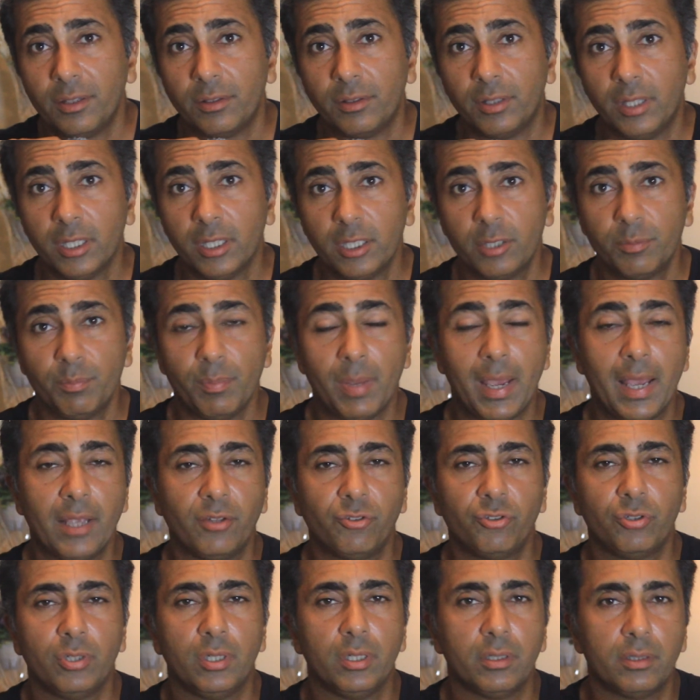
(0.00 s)
This
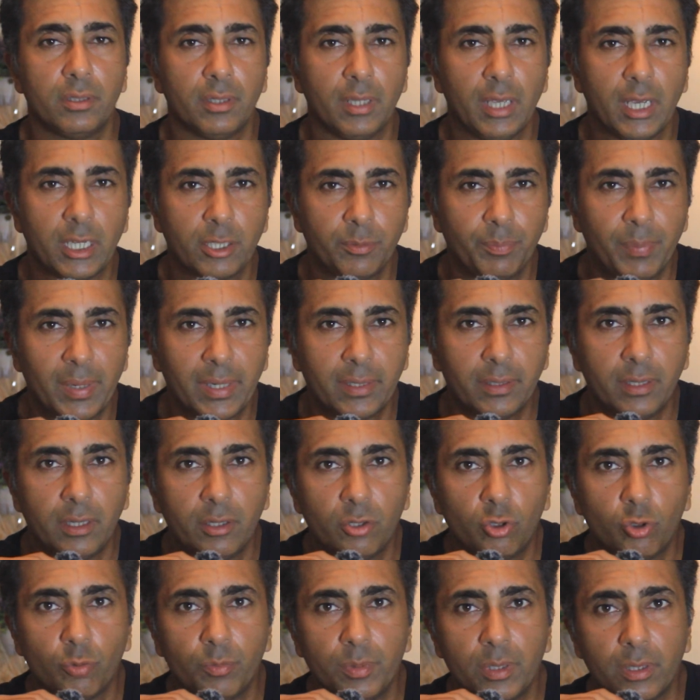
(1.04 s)
match is
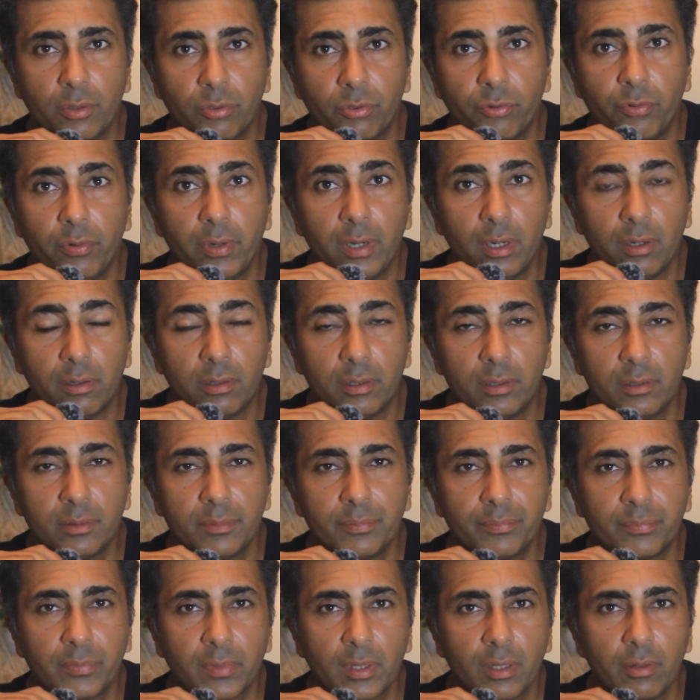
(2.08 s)
expected to be a thriller,
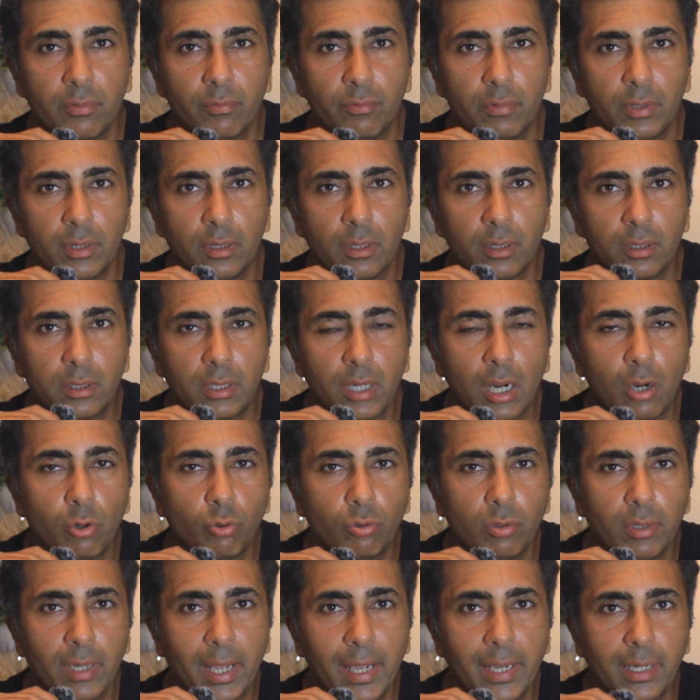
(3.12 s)
with the
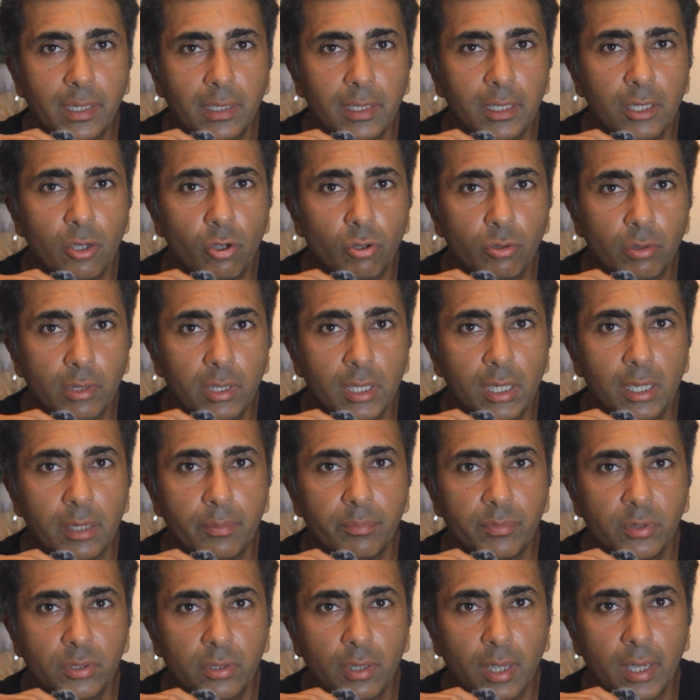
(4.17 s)
crowd likely on
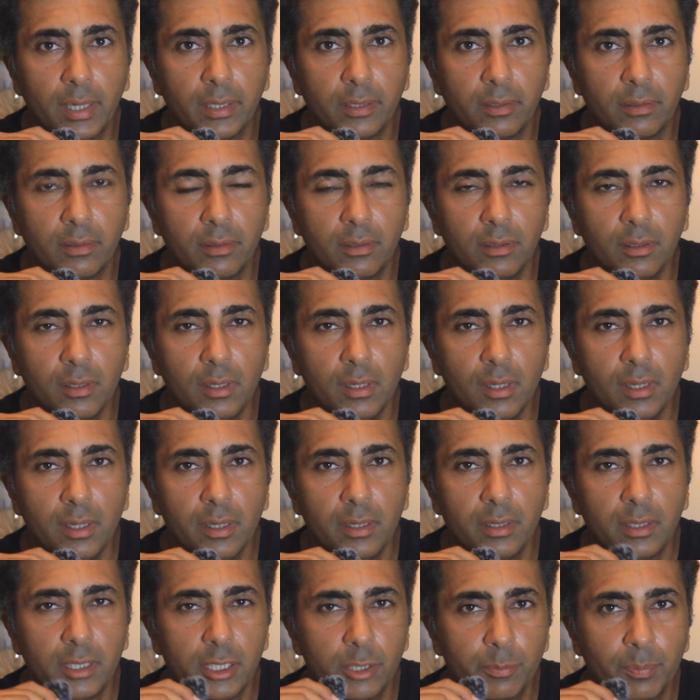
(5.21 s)
Thiem's side,
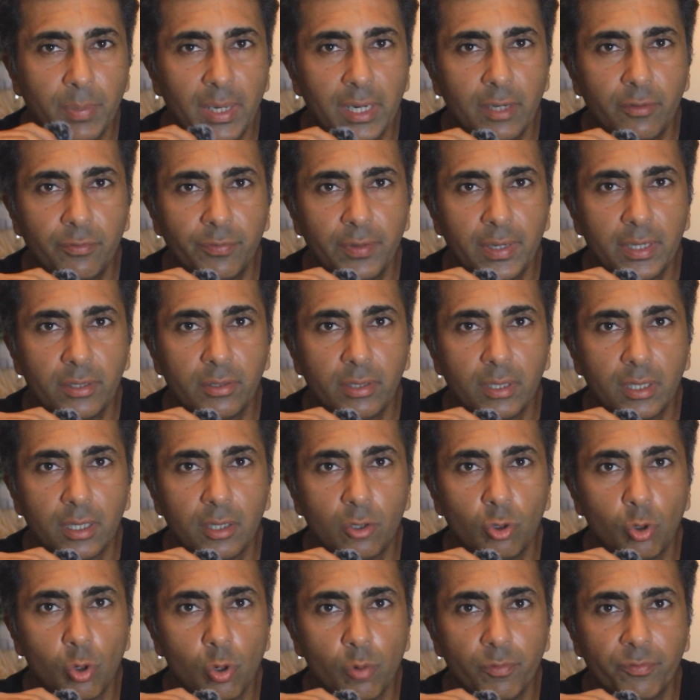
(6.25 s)
despite facing
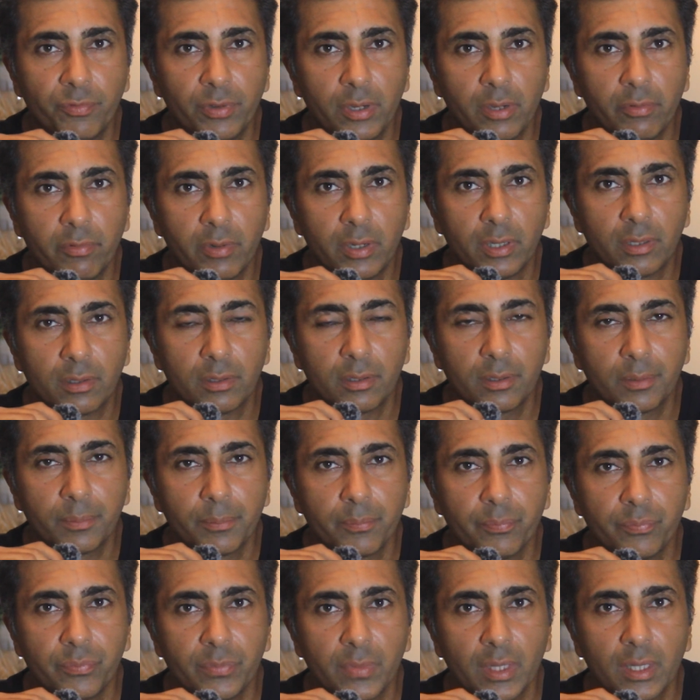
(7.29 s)
a home favorite.
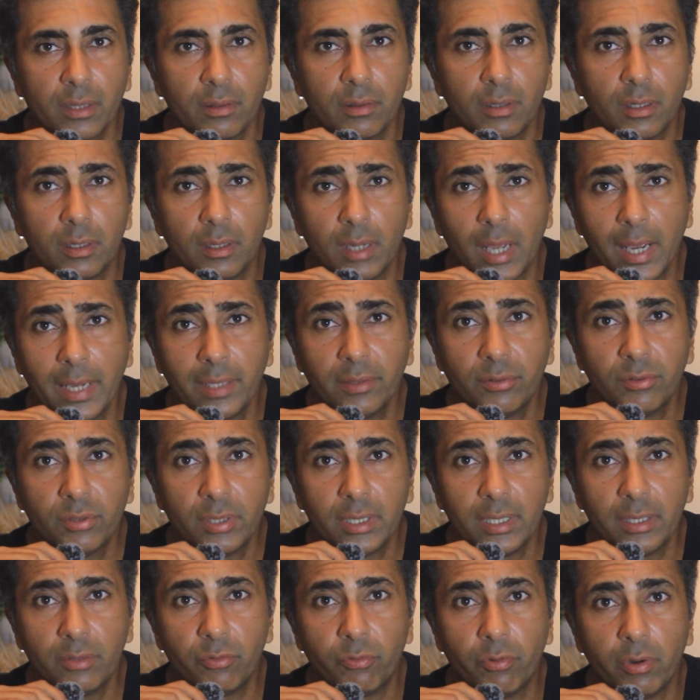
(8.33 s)
The ninth
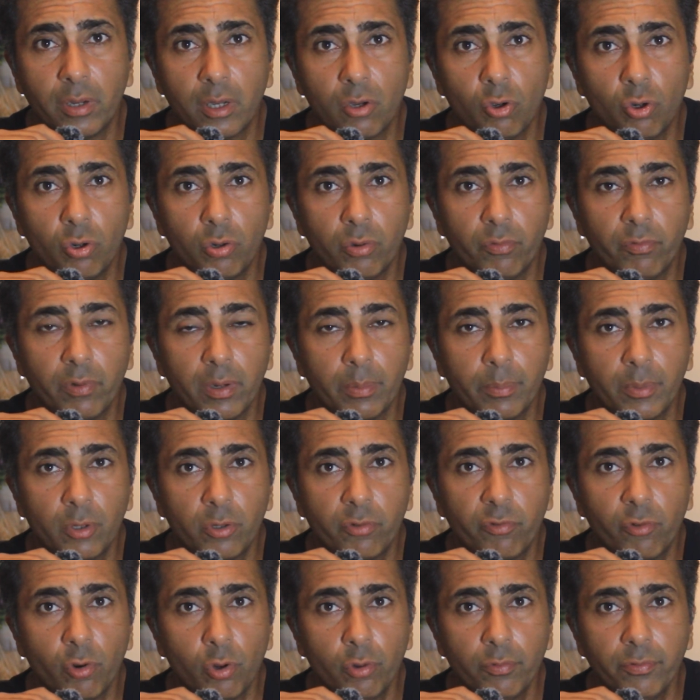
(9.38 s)
seed Grigor
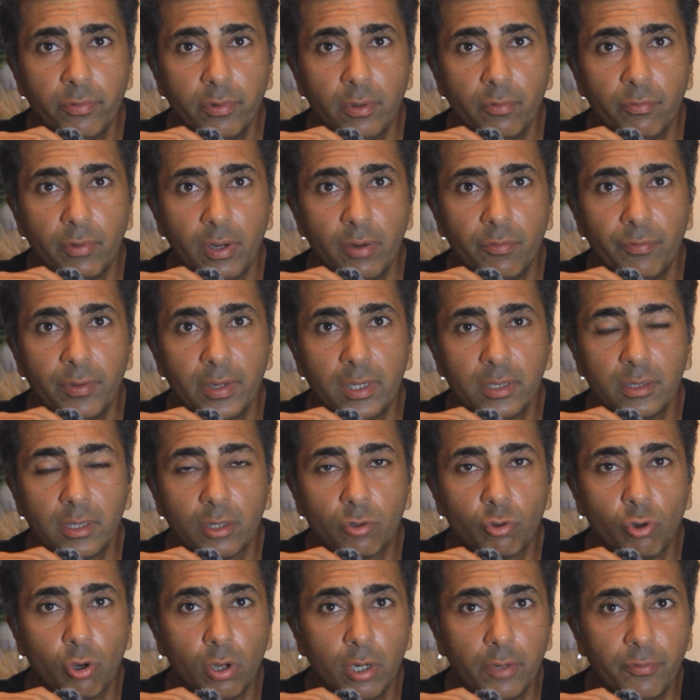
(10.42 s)
Dimitrov will face a
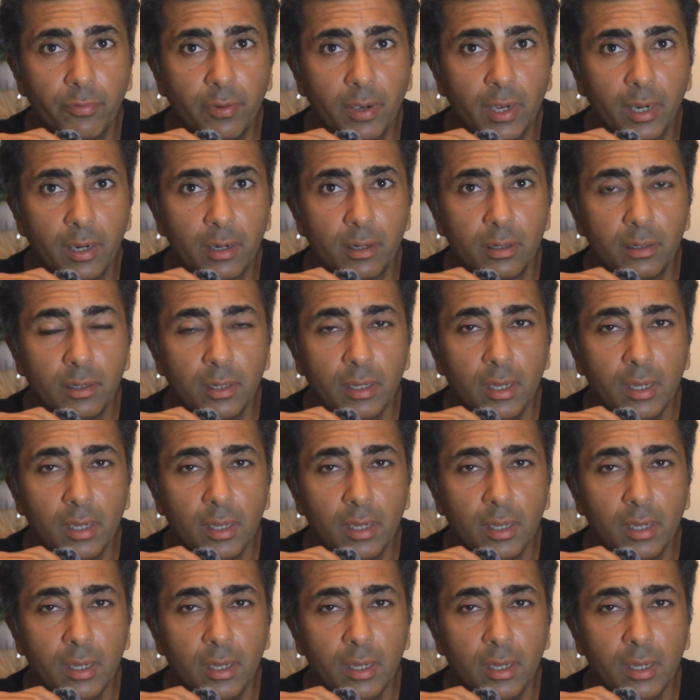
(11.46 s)
qualifier,